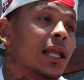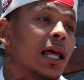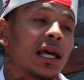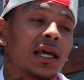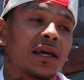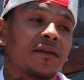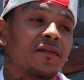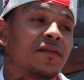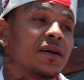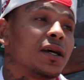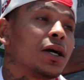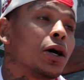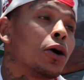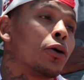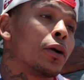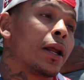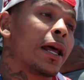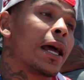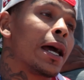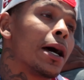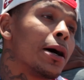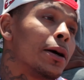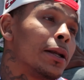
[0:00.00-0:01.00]
Like, if it go
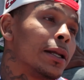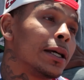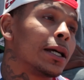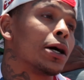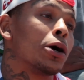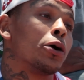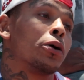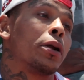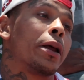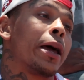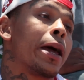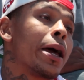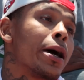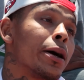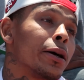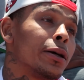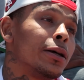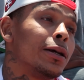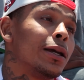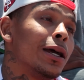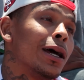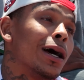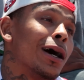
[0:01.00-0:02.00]
down, it go
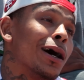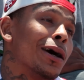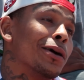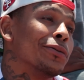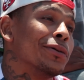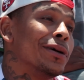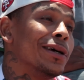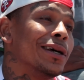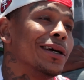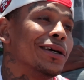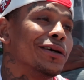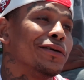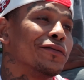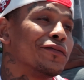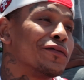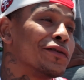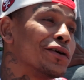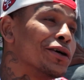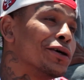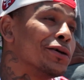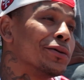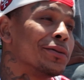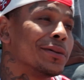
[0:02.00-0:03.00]
down, you know what I mean? You
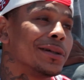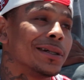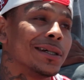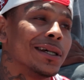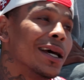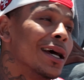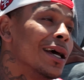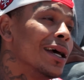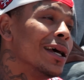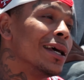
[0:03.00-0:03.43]
feel me?